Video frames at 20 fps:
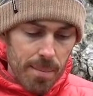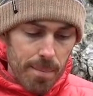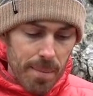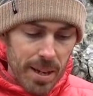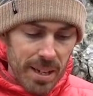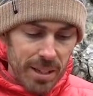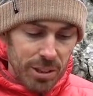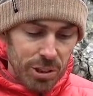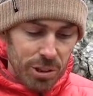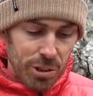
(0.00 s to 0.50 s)

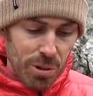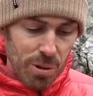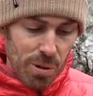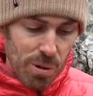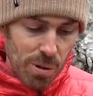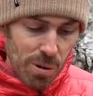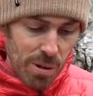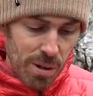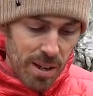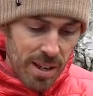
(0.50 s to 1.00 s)
make
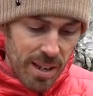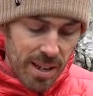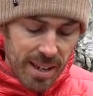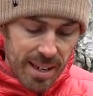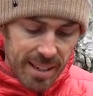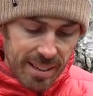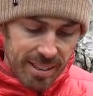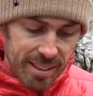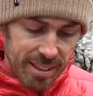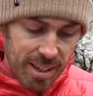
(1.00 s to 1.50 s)
sure
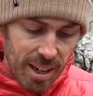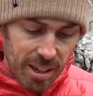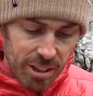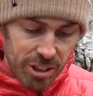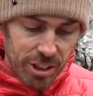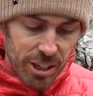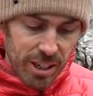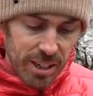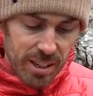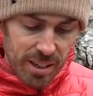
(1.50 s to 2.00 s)
it's
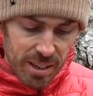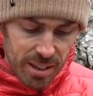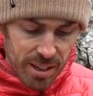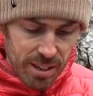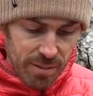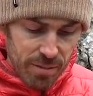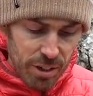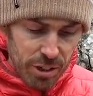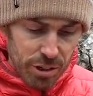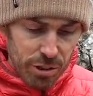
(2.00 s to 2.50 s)
touching
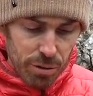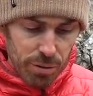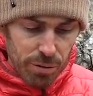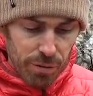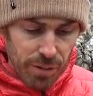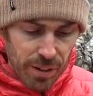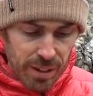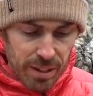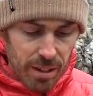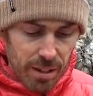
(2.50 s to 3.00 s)
the original
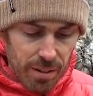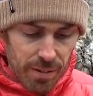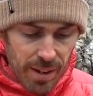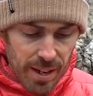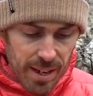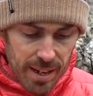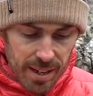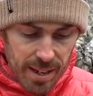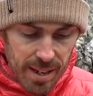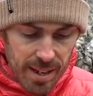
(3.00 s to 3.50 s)
figure of
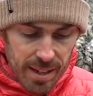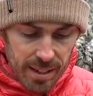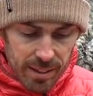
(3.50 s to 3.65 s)
8.